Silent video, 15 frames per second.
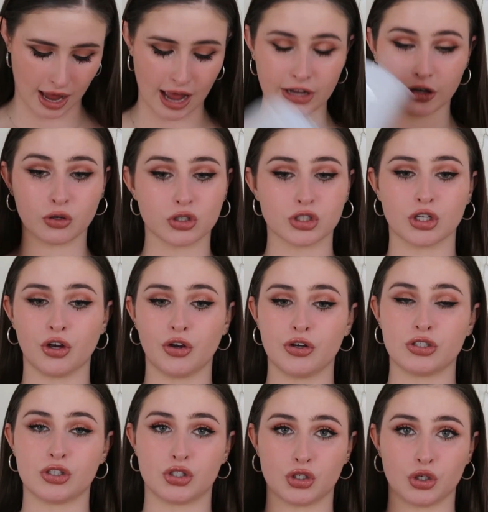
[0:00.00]
I
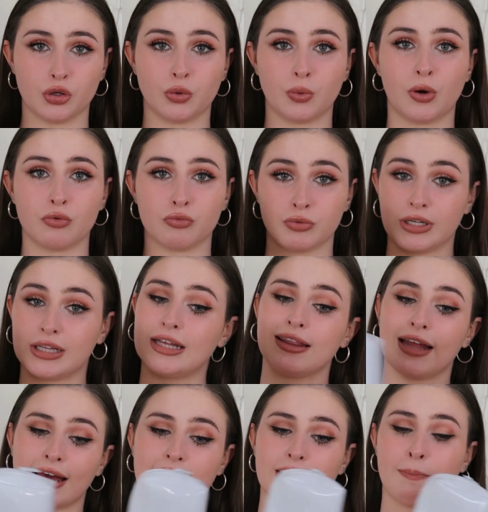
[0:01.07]
also do really
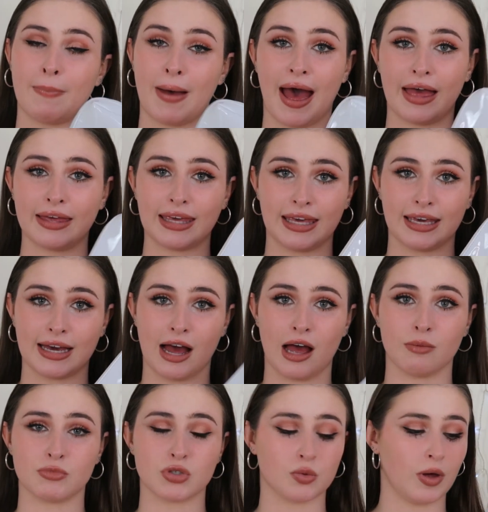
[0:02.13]
like the bag it
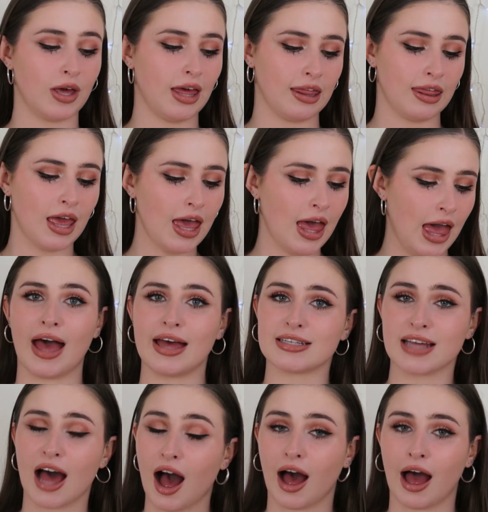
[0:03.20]
comes with,
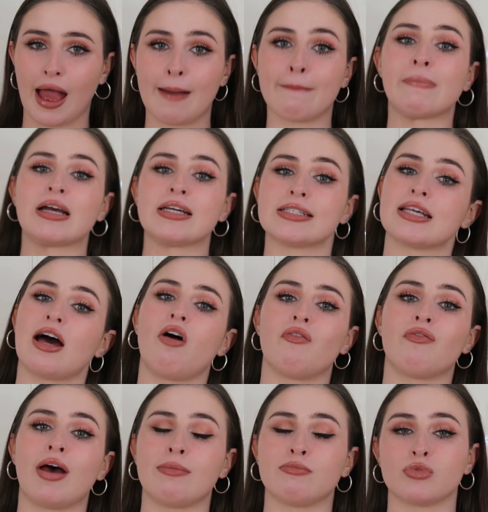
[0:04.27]
as I
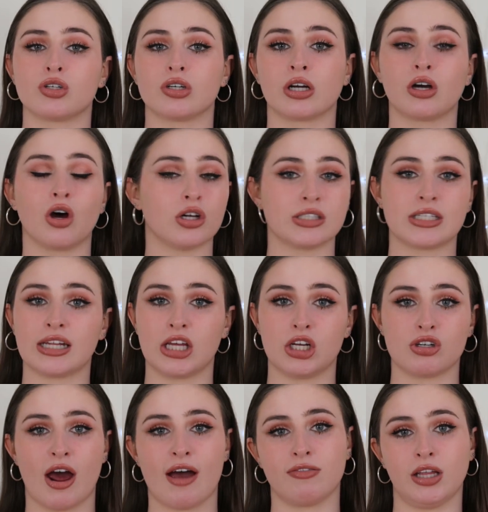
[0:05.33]
myself am constantly
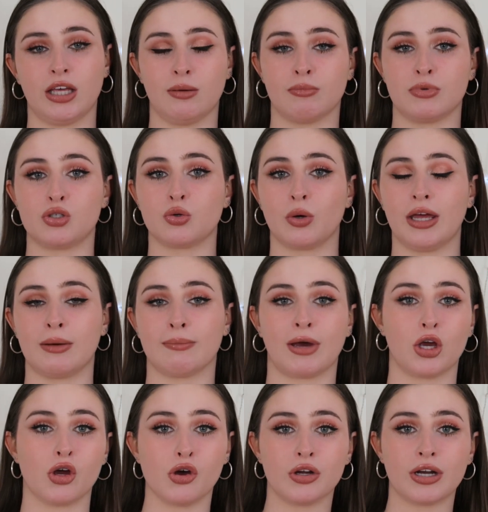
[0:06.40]
traveling between
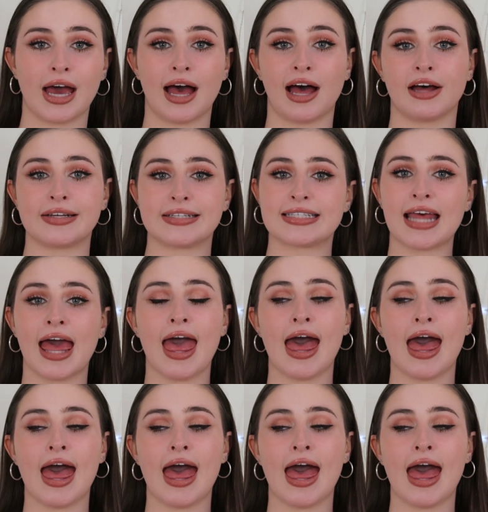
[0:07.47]
my own house